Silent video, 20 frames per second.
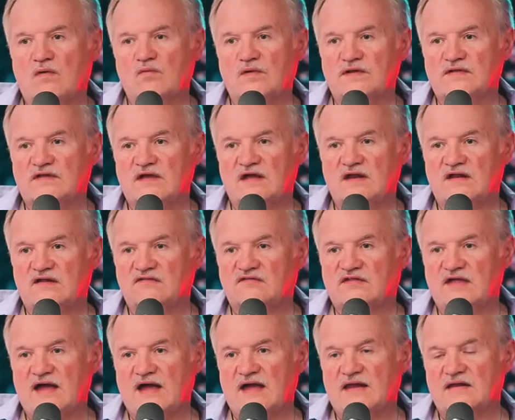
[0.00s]
what we did
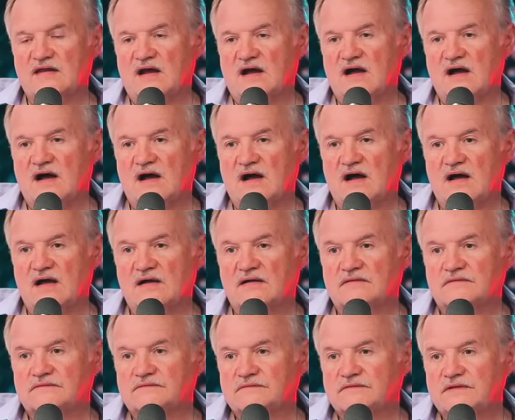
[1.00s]
is
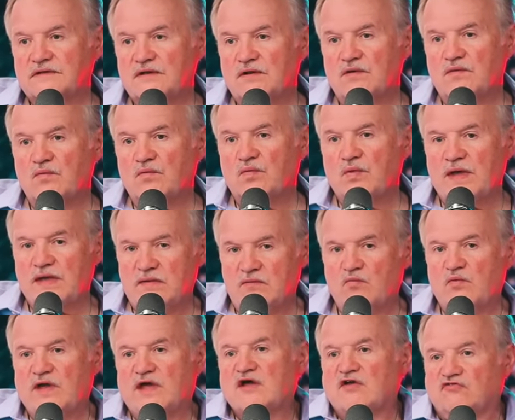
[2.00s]
that we
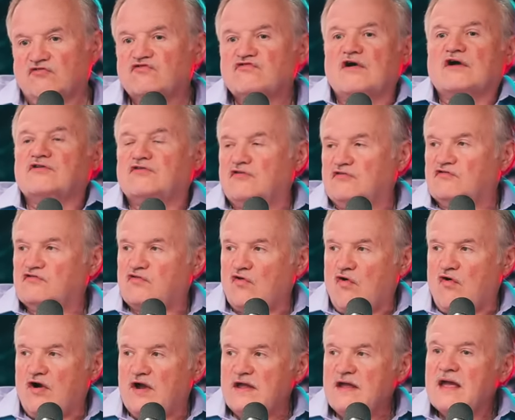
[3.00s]
constructed a
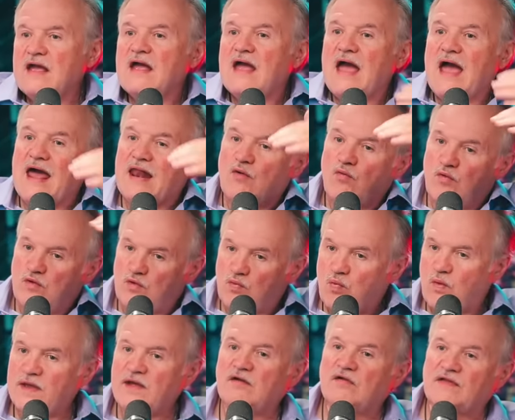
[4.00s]
story, and it would
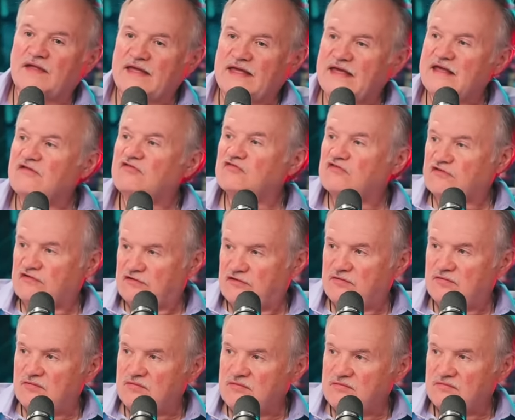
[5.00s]
wheel
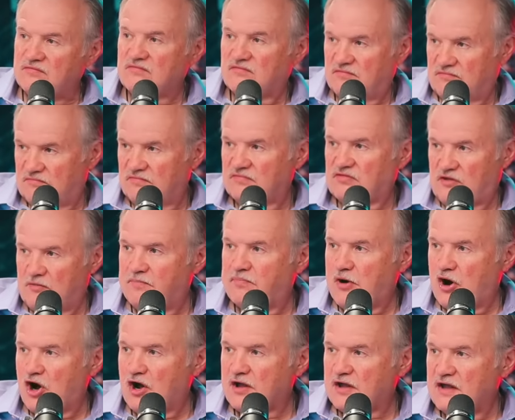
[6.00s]
into the
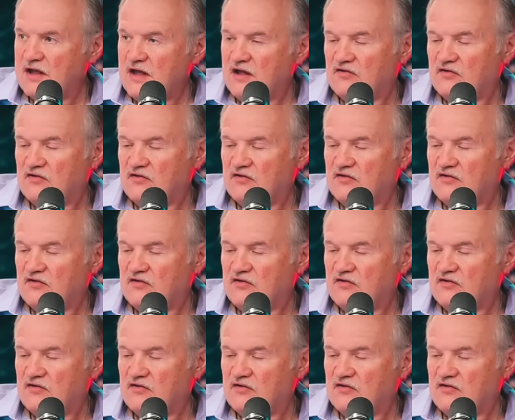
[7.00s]
book.